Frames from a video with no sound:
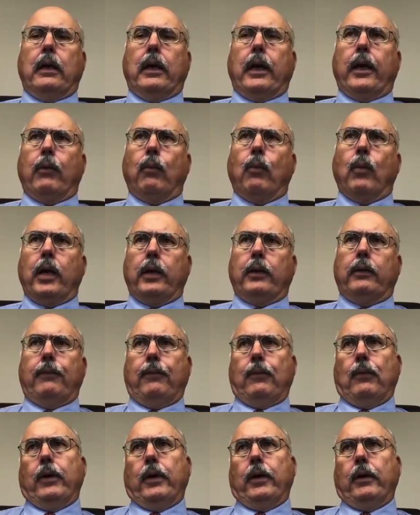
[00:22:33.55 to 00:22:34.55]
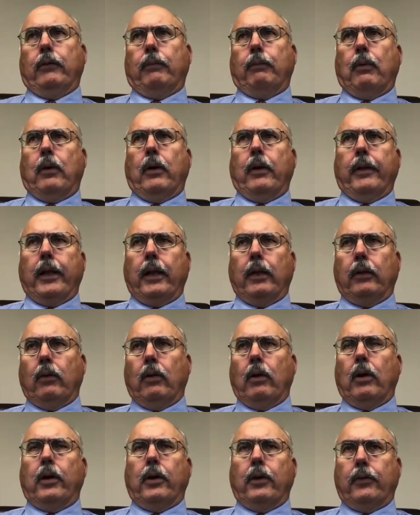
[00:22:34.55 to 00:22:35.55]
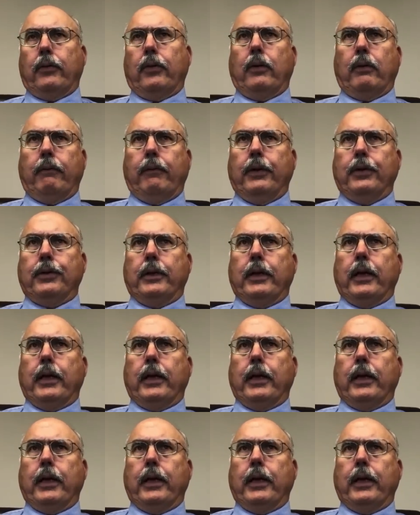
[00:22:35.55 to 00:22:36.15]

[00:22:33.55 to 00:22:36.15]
And Juan Tafoya is part of that longer-term vision.